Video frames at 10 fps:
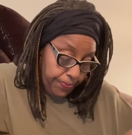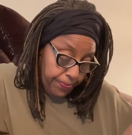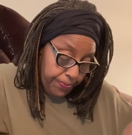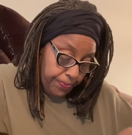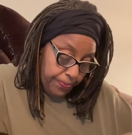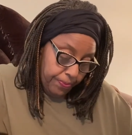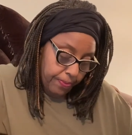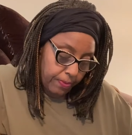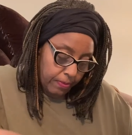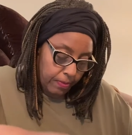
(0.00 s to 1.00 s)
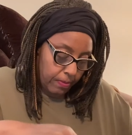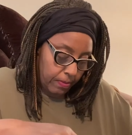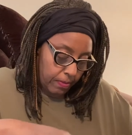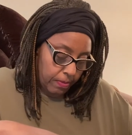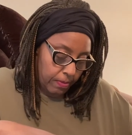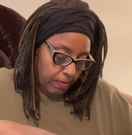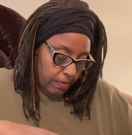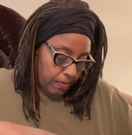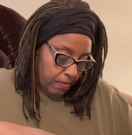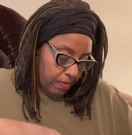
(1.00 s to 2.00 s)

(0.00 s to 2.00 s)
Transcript: (silence)